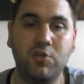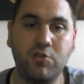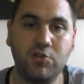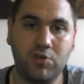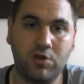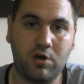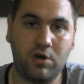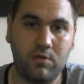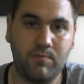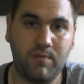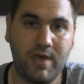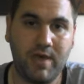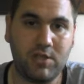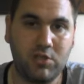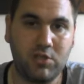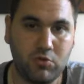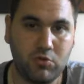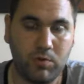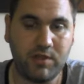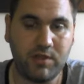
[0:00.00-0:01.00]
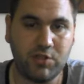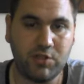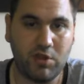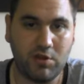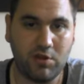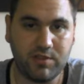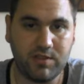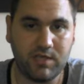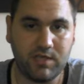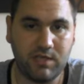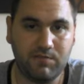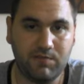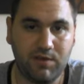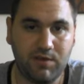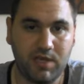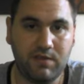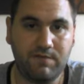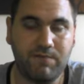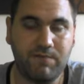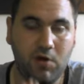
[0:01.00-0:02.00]
Join me at
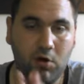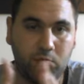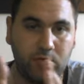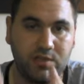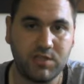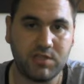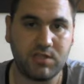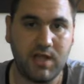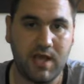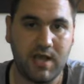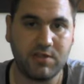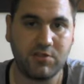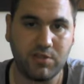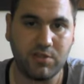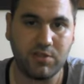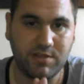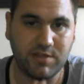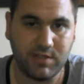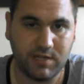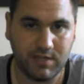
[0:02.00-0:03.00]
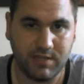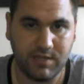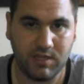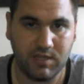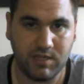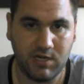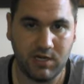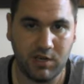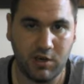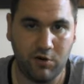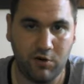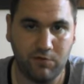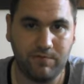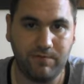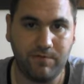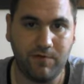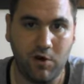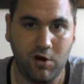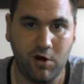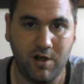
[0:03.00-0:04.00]
twitch.tv forward slash Scatigno
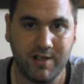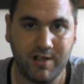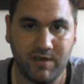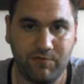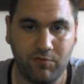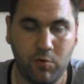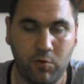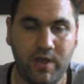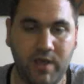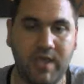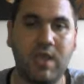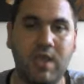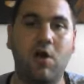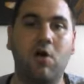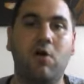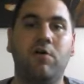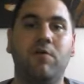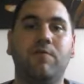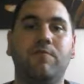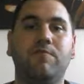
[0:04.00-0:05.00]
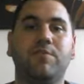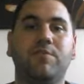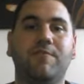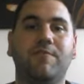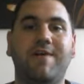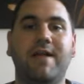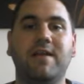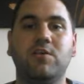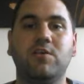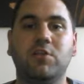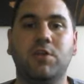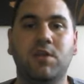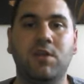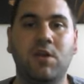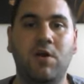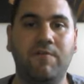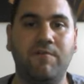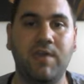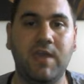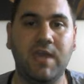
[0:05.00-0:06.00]
for a giveaway of The Vanishing
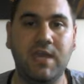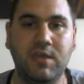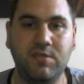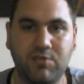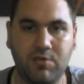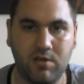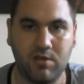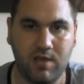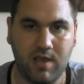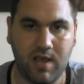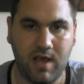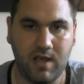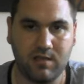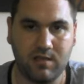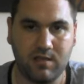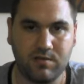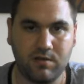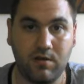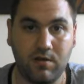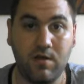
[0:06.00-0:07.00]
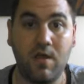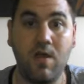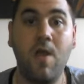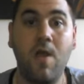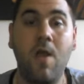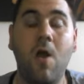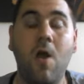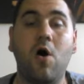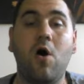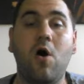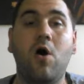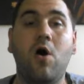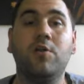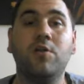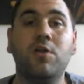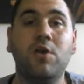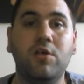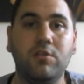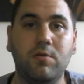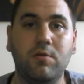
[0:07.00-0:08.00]
of Ethan Carter
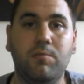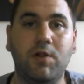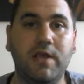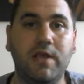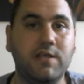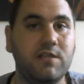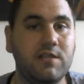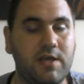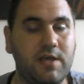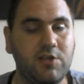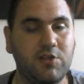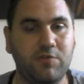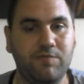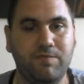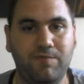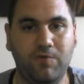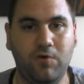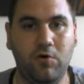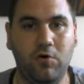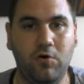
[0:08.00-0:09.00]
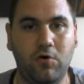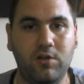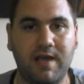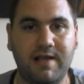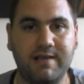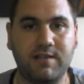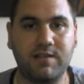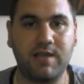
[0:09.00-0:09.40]
on the PlayStation 4. Like I